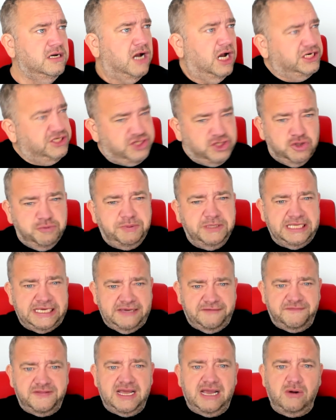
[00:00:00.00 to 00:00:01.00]
And do you
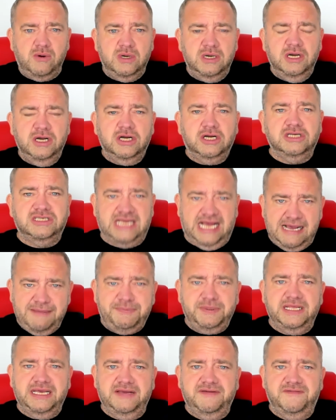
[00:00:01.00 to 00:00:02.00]
believe now? Because I
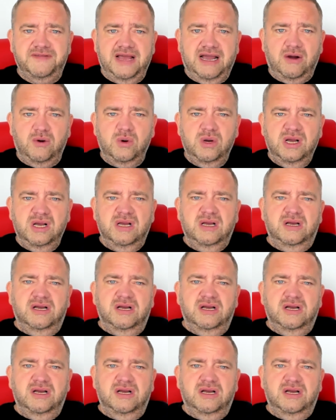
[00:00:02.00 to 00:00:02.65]
believe now.